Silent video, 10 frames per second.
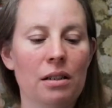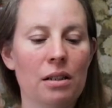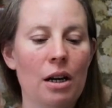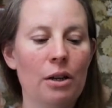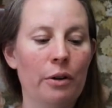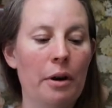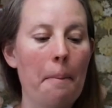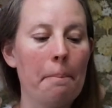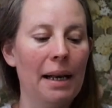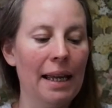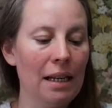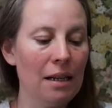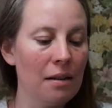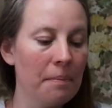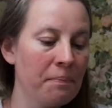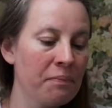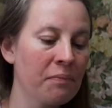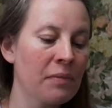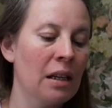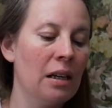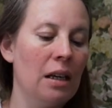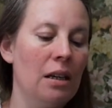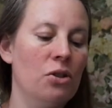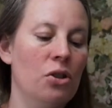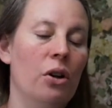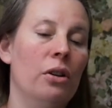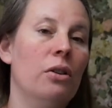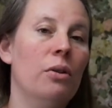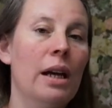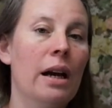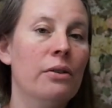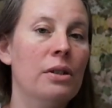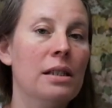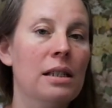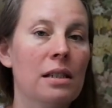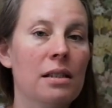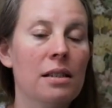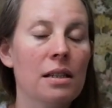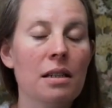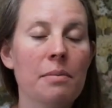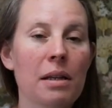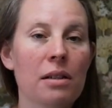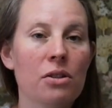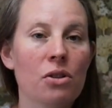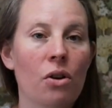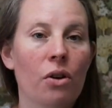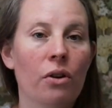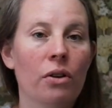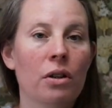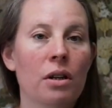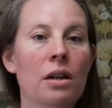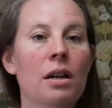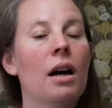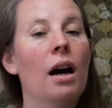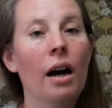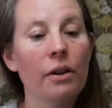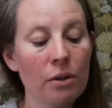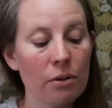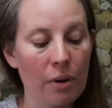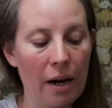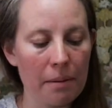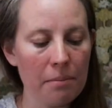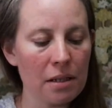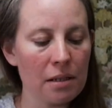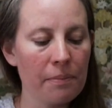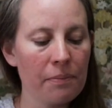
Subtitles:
nylon blend. It's got 366 meters on 100 grams,